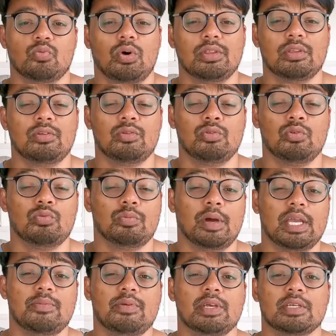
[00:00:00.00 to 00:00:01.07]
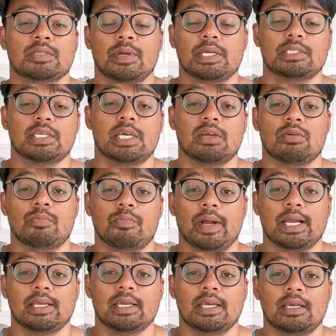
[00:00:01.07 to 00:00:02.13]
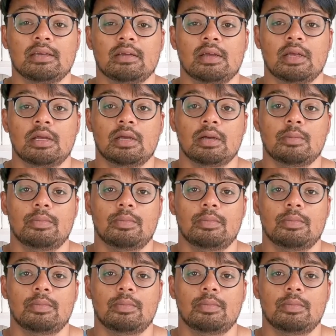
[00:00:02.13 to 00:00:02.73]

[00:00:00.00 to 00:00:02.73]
It's one that you would maybe expect to hear in banking,